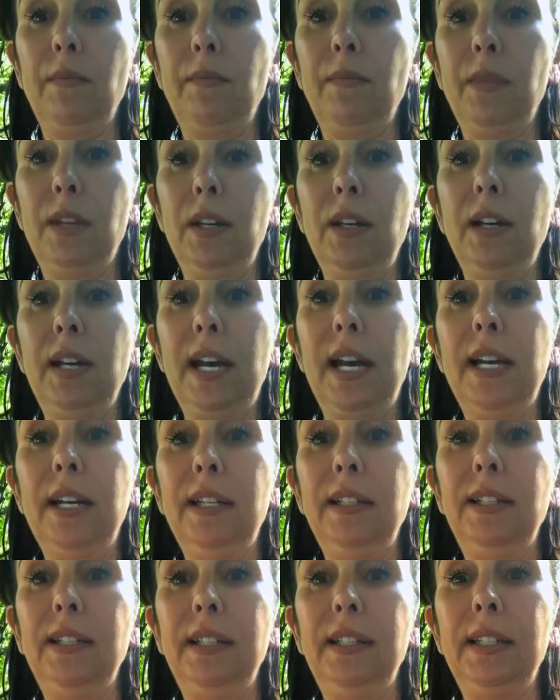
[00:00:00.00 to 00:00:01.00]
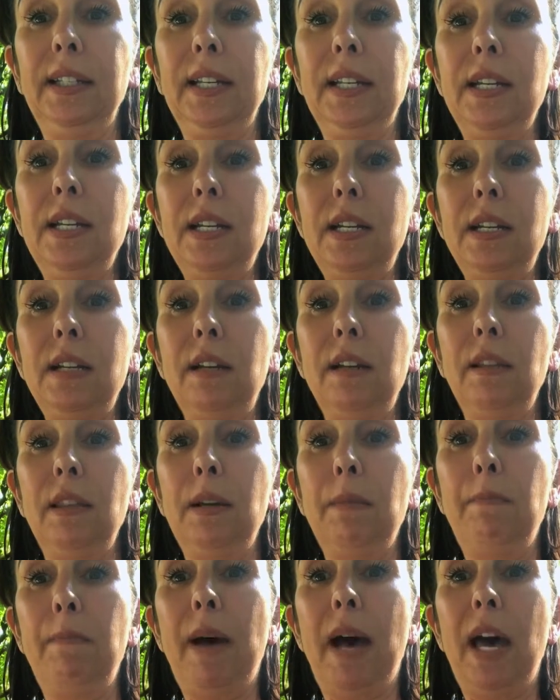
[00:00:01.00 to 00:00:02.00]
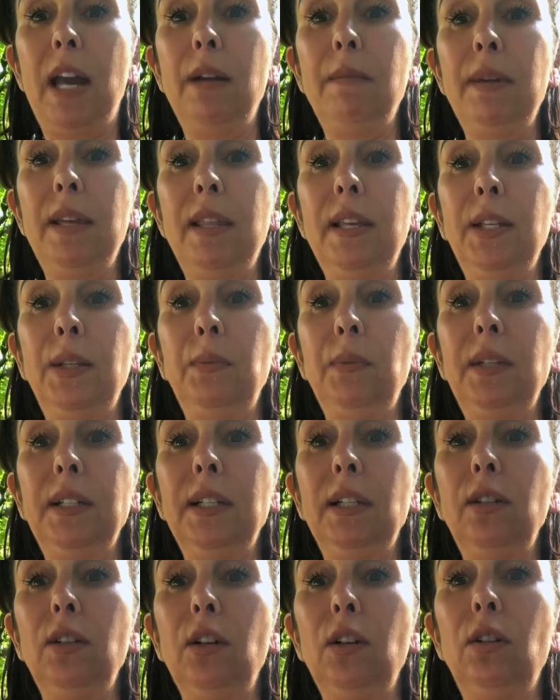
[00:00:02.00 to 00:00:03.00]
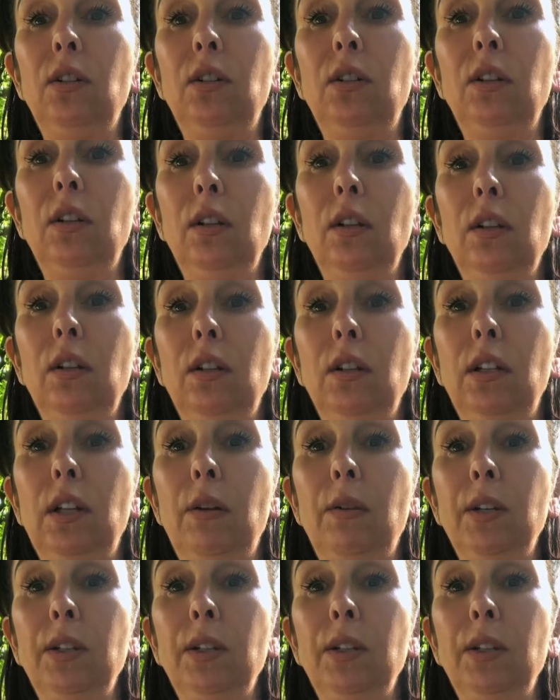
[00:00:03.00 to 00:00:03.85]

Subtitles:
you can kind of see the bottom of this one's a little lower.